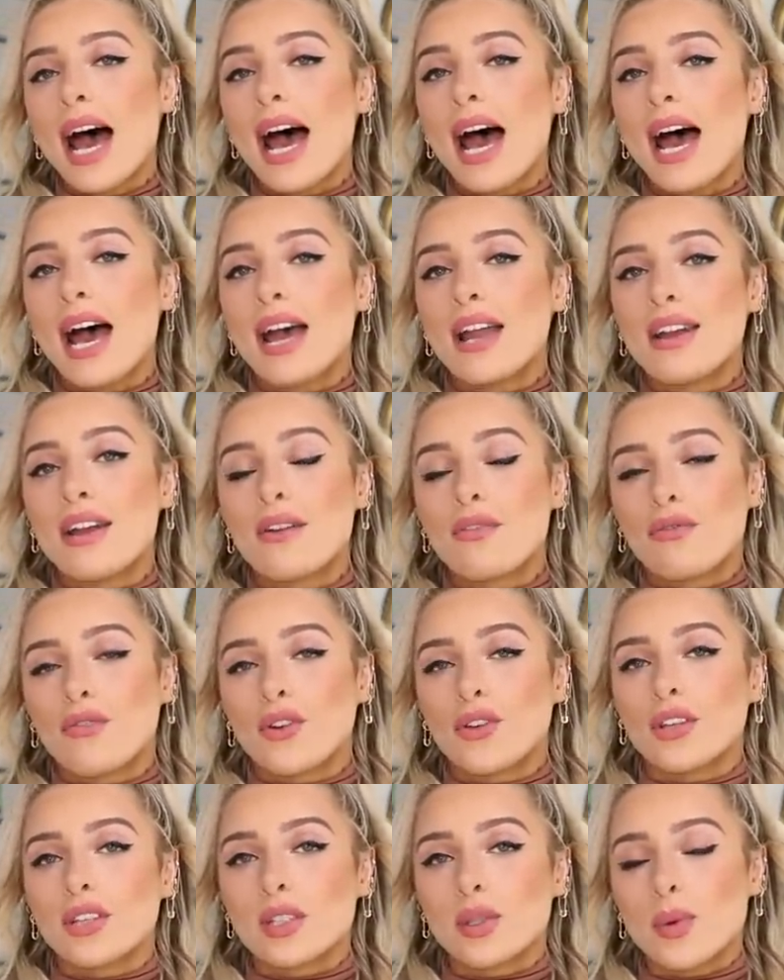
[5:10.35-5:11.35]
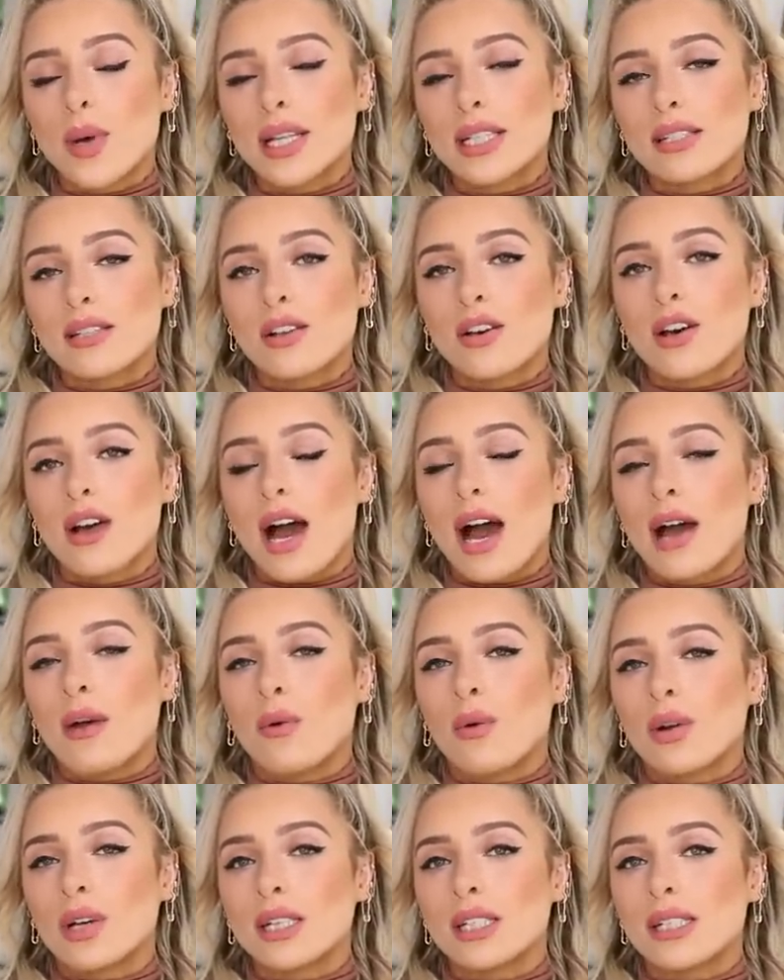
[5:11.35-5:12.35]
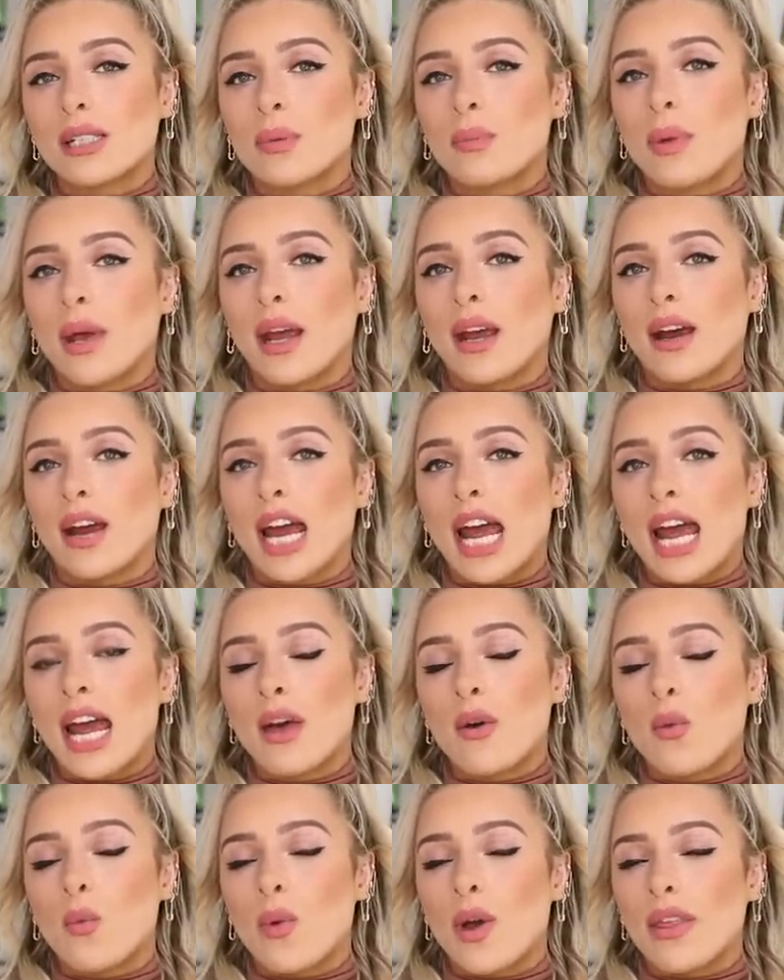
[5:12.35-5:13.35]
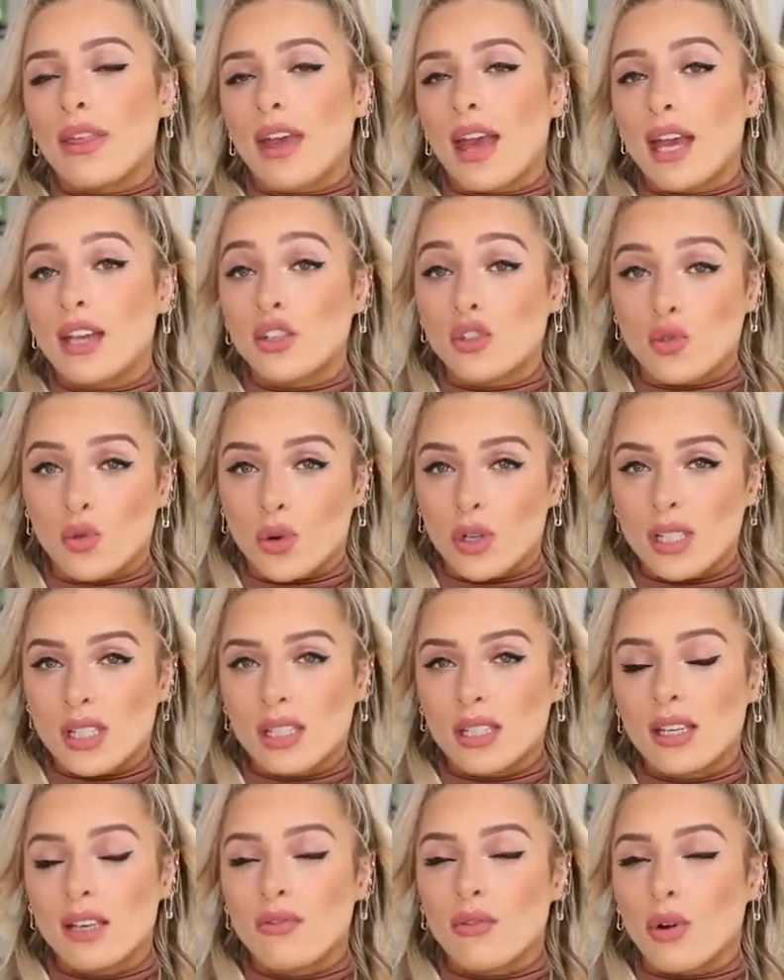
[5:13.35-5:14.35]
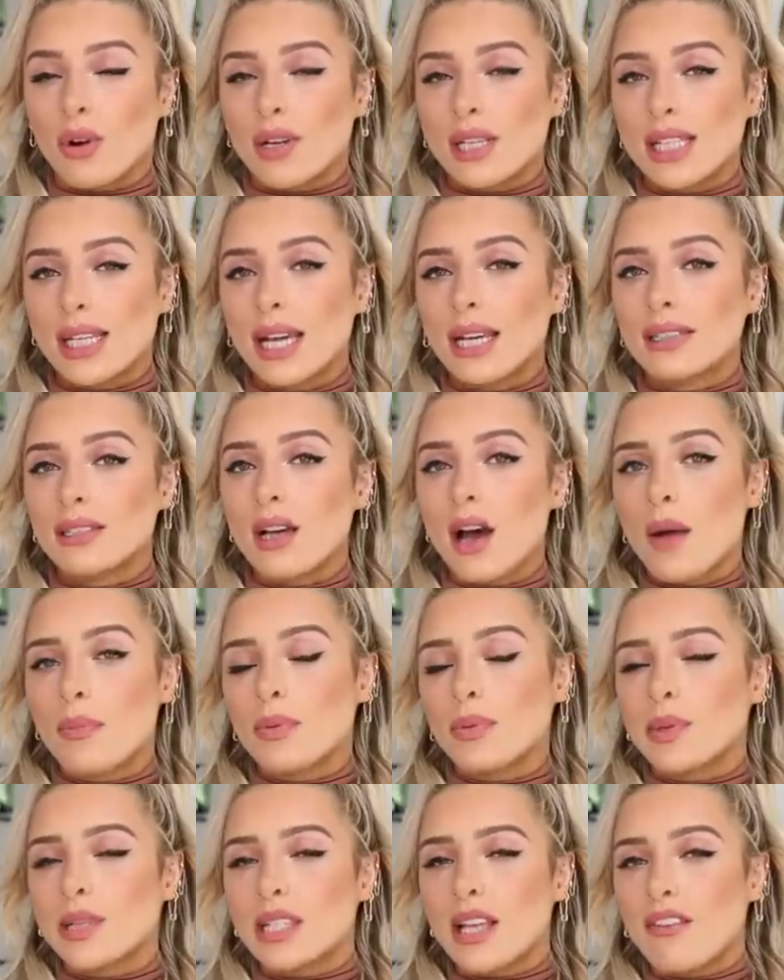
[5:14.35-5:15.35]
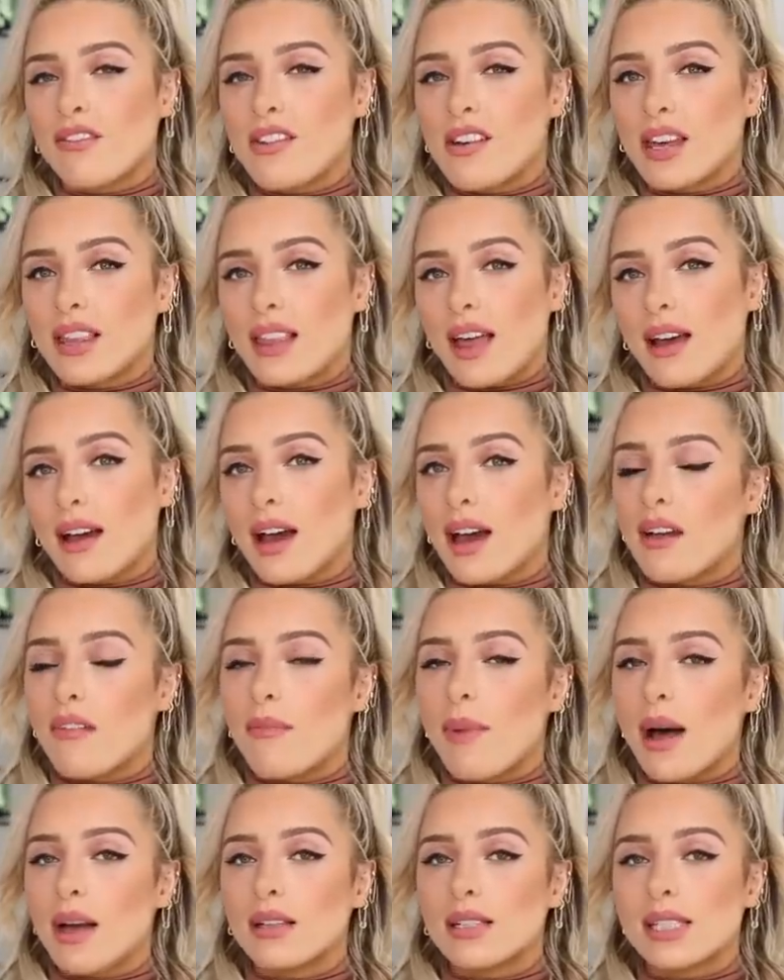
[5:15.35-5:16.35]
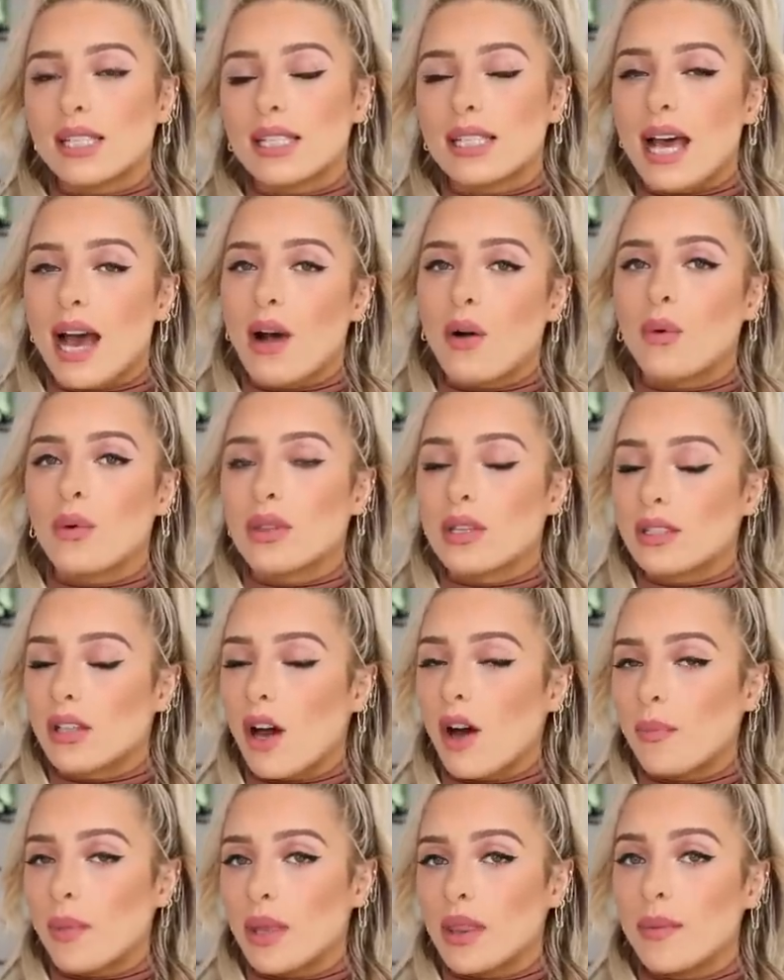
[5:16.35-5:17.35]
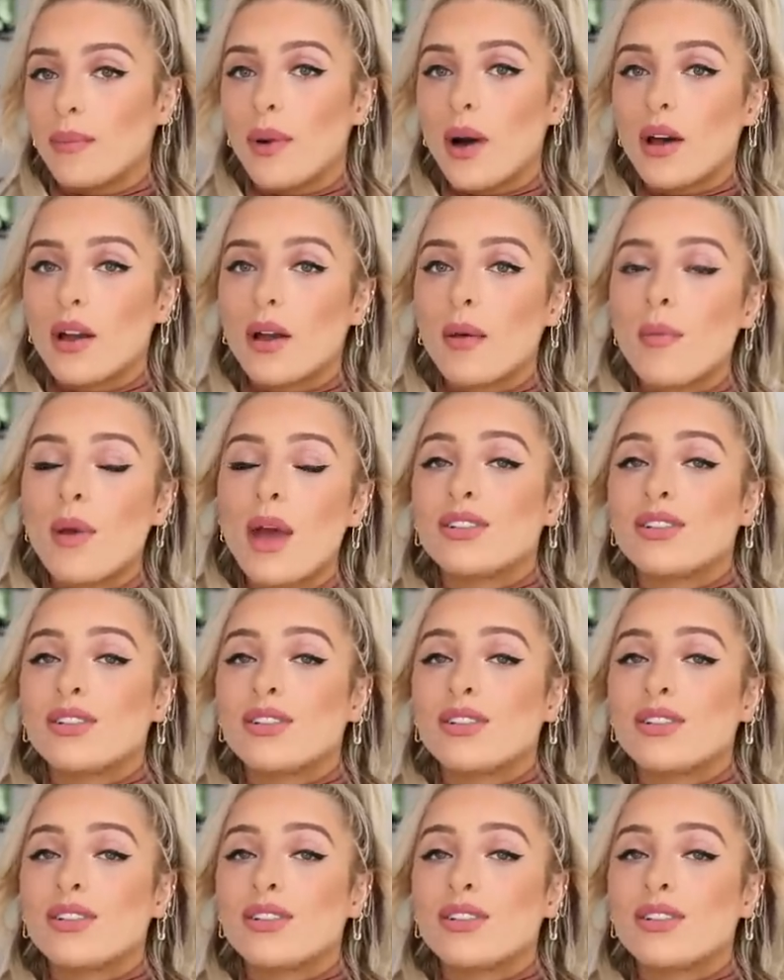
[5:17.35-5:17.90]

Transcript: And for the sweats look, I wanted to pair it with a short sleeve or a tank top because I feel like that kind of balances out with the top and the bottom.